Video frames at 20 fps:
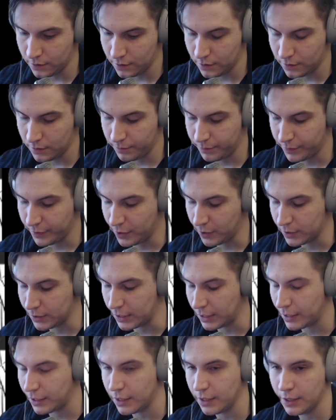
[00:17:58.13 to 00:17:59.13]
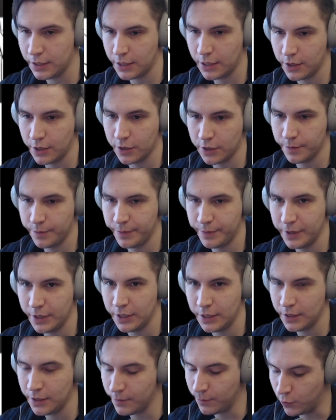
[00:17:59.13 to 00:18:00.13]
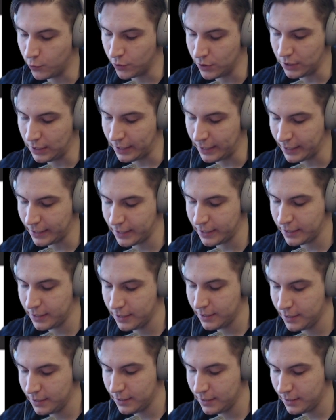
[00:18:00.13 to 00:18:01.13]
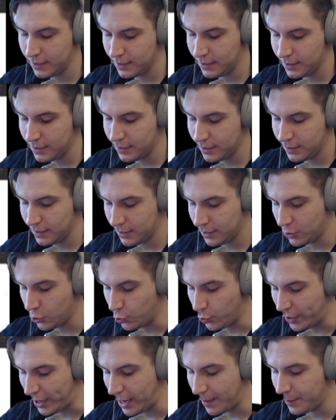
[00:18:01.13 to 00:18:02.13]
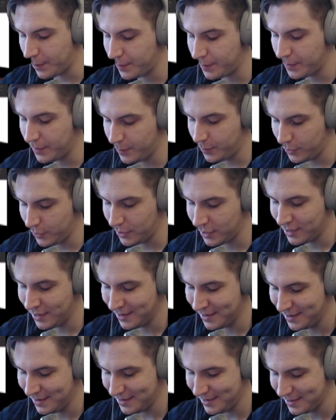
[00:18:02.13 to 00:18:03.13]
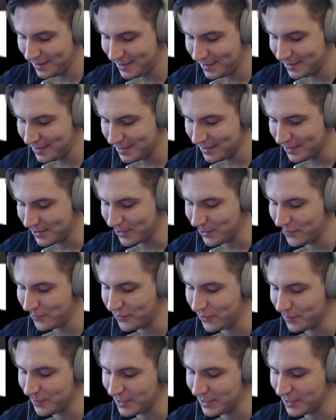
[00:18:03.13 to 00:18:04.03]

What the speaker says: because I think they're gonna be more like crab people, you know, from the